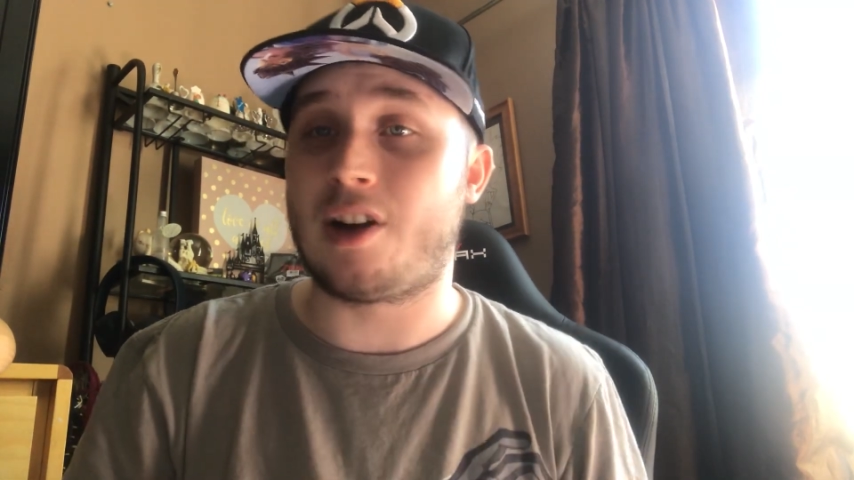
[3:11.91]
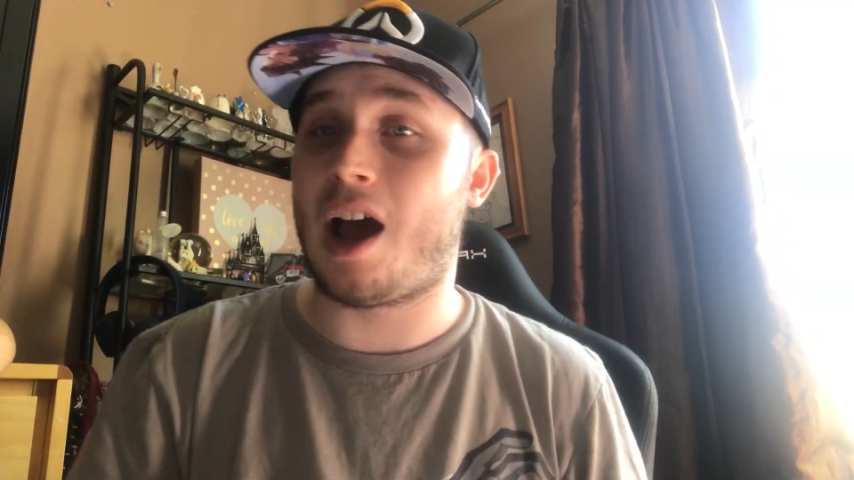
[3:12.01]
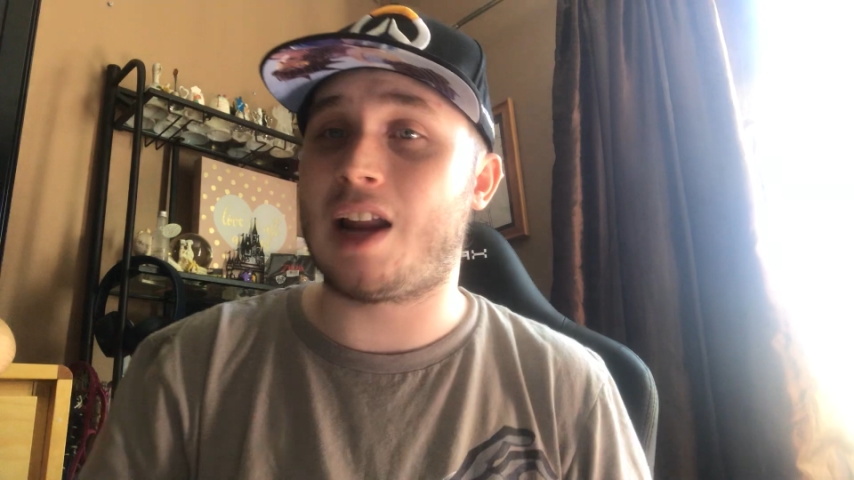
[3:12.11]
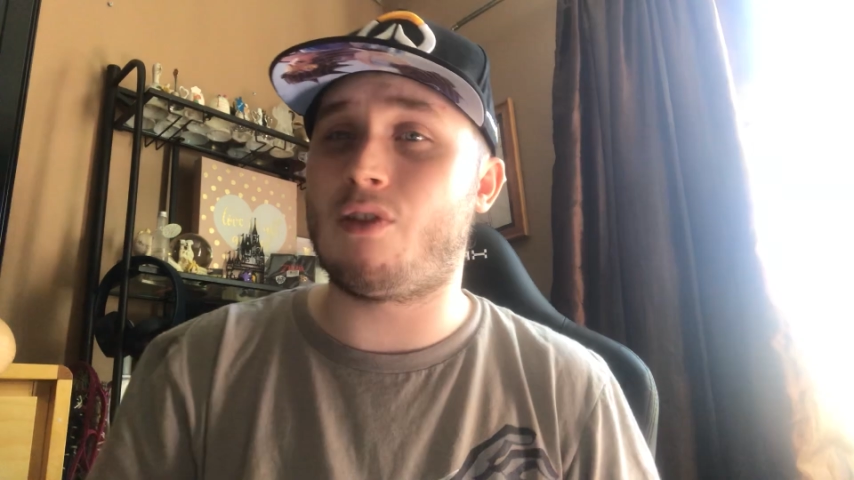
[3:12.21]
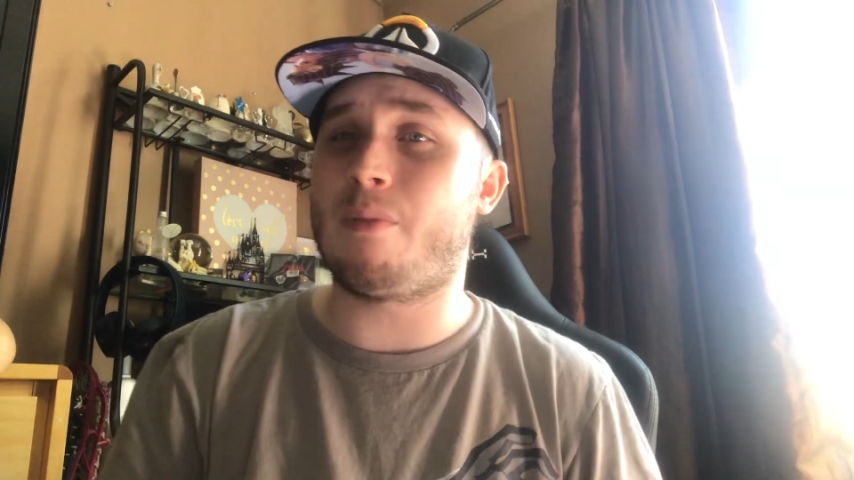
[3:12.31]
They're
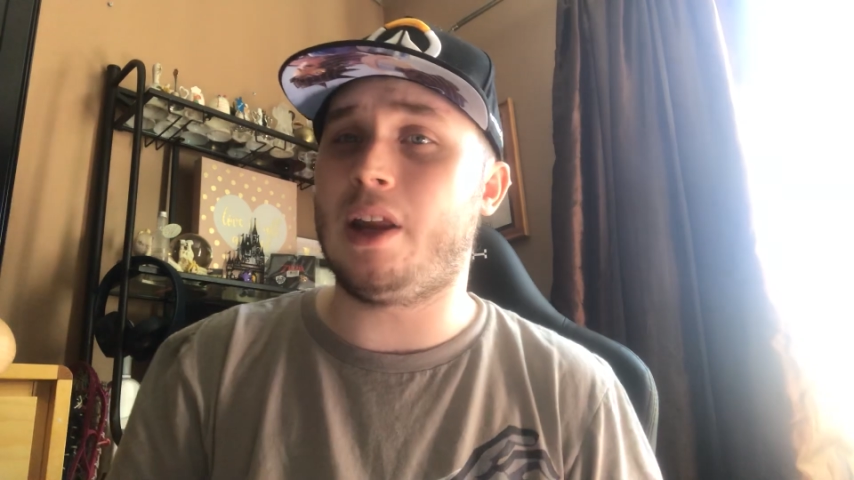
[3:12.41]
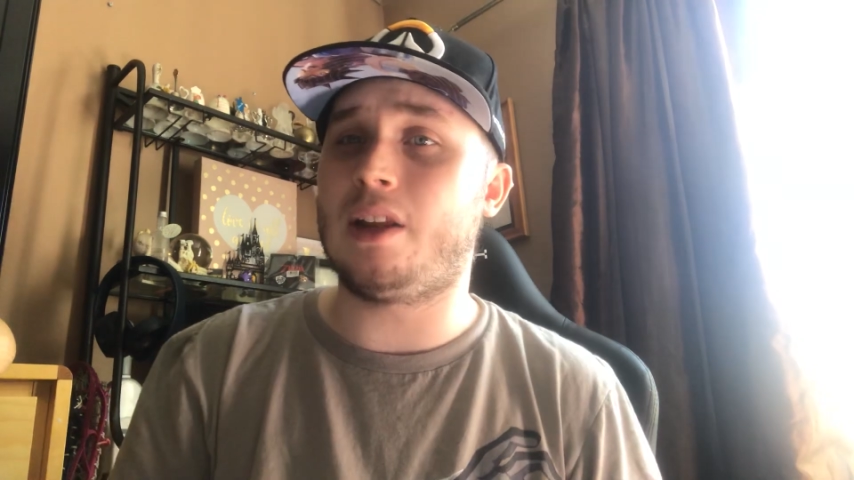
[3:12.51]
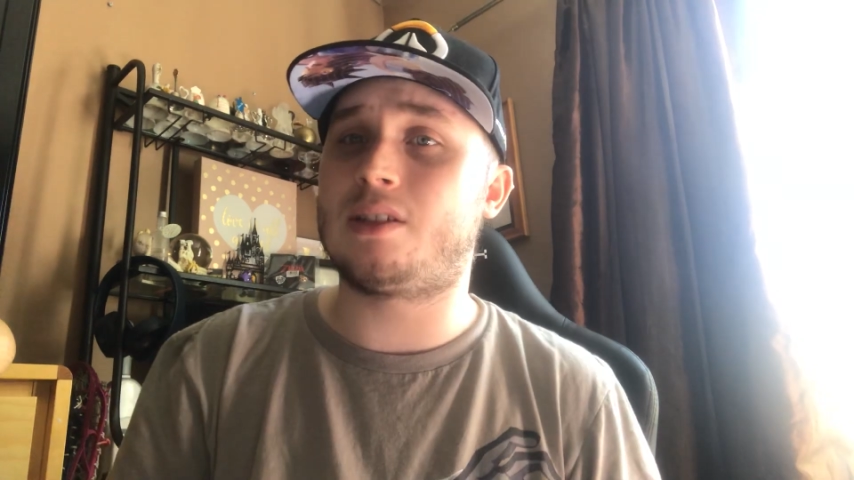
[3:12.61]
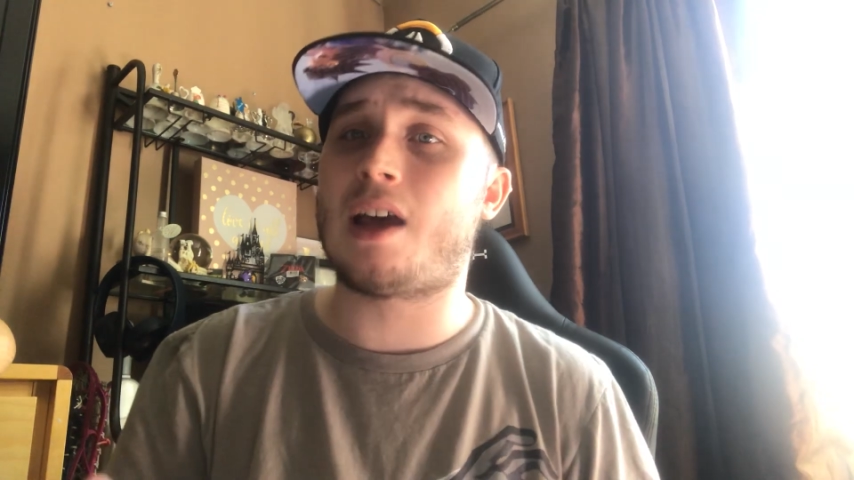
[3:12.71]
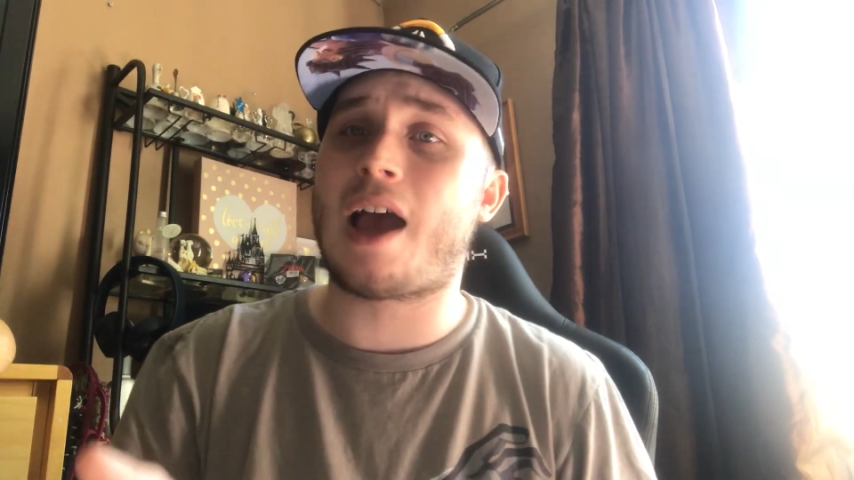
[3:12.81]
not even
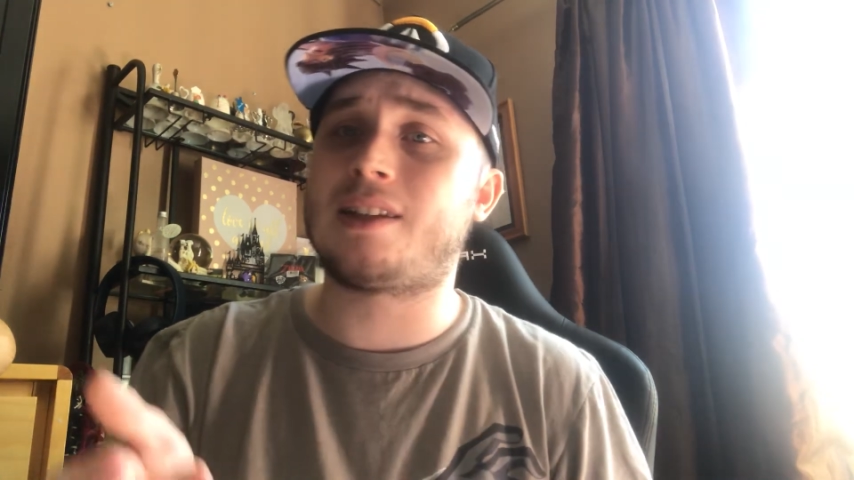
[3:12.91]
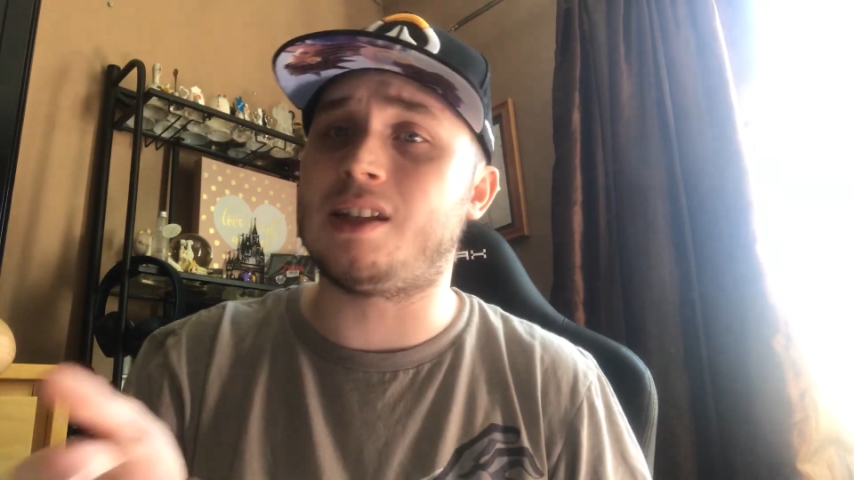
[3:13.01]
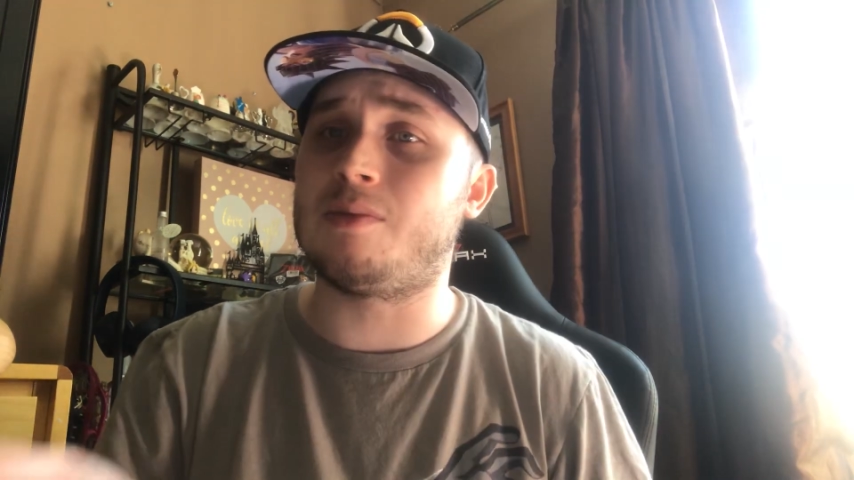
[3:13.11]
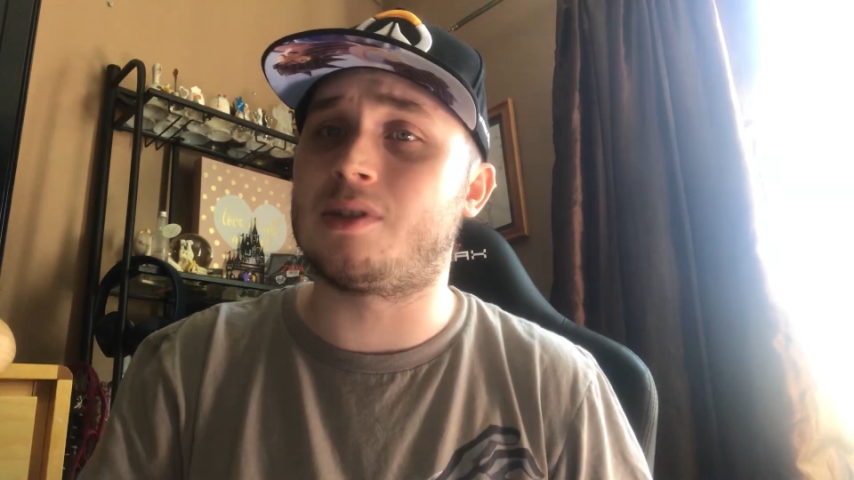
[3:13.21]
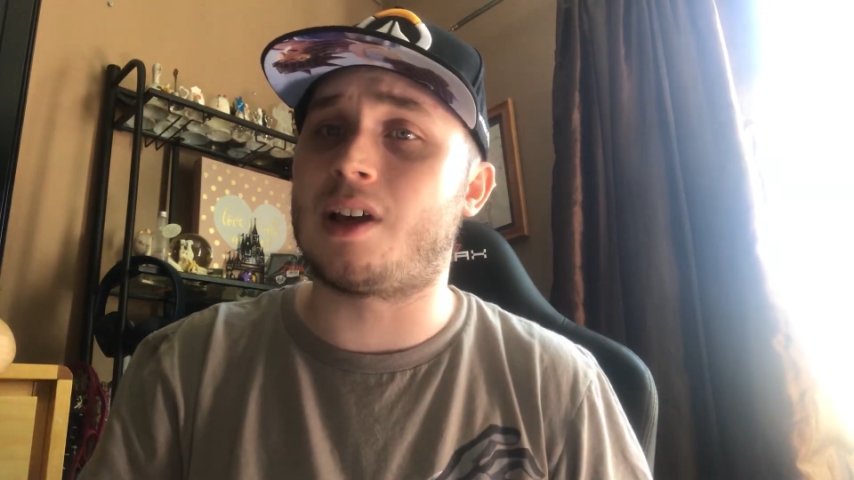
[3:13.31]
beating tag
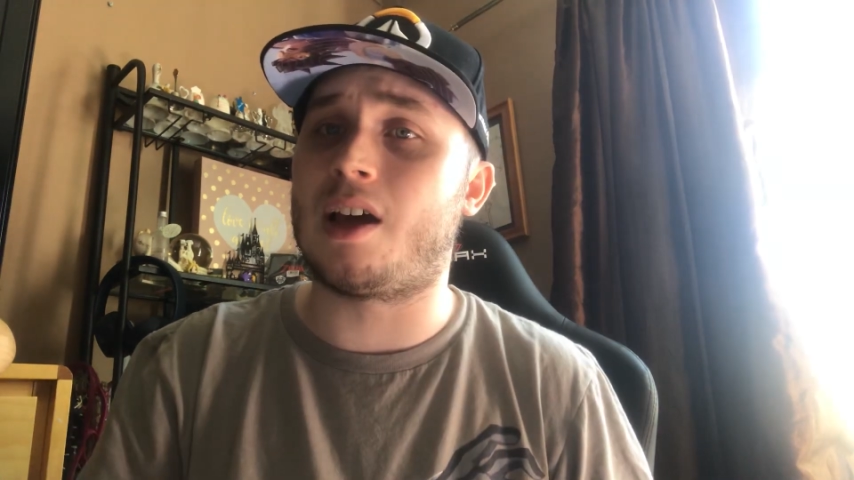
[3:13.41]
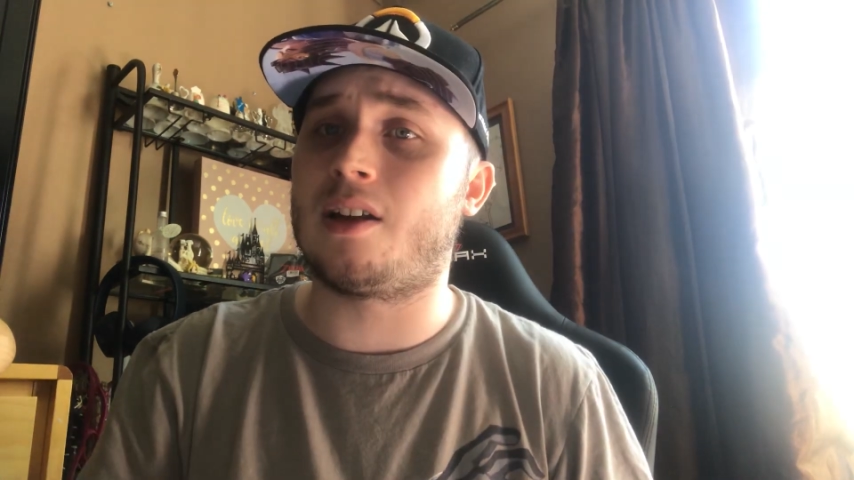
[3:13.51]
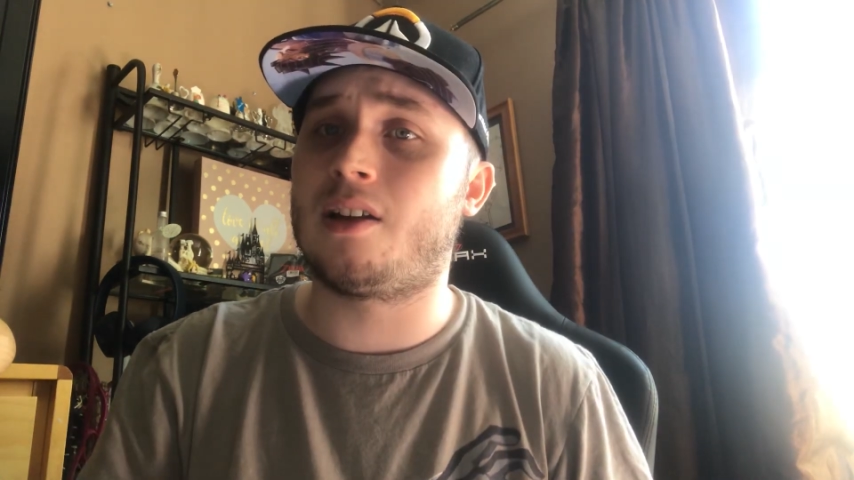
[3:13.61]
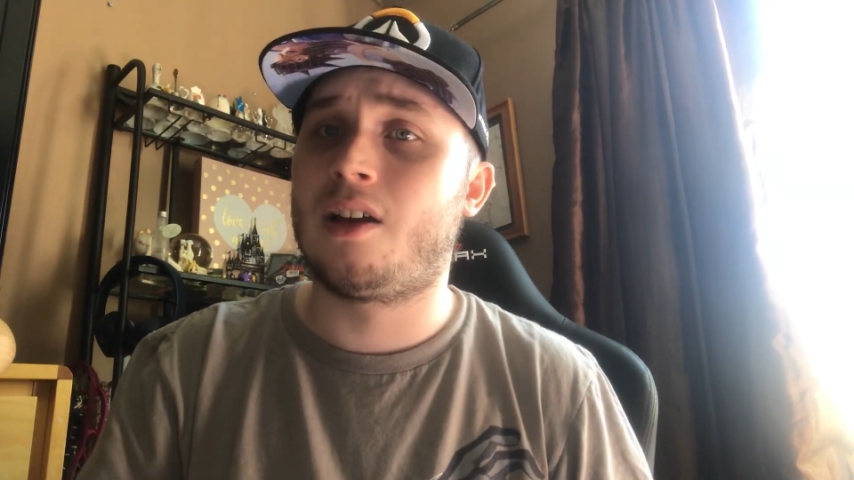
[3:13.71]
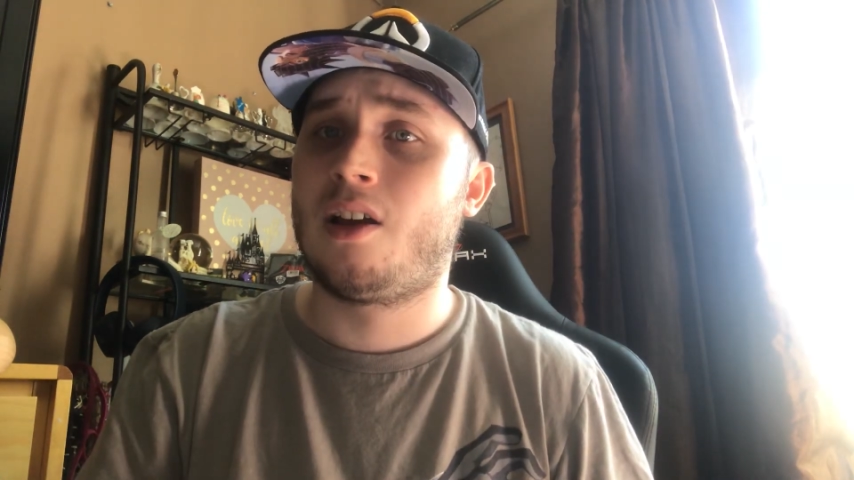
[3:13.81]
teams that